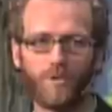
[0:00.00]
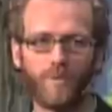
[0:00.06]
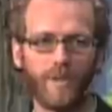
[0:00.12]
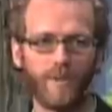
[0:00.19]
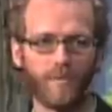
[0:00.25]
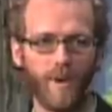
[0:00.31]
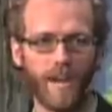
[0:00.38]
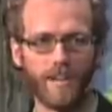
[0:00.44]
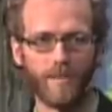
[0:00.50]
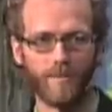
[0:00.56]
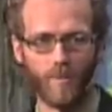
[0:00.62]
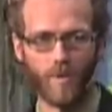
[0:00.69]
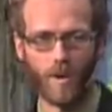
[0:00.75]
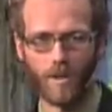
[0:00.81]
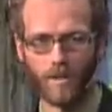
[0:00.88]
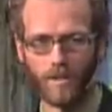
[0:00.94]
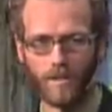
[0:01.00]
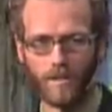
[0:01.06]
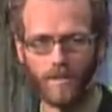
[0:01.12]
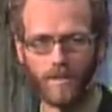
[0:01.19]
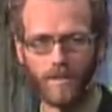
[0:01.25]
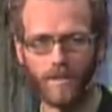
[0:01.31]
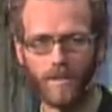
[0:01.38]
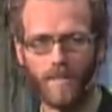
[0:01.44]
between right and wrong.
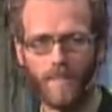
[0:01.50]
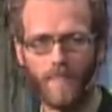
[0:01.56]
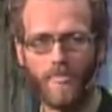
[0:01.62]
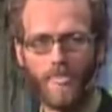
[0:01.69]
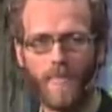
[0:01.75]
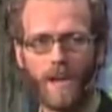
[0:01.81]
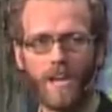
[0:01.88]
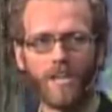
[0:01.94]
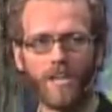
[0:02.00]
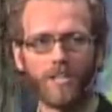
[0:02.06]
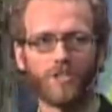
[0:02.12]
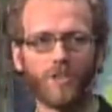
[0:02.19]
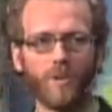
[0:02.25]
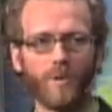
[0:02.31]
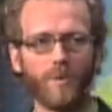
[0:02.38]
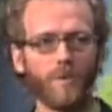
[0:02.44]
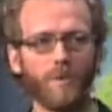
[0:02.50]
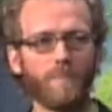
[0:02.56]
So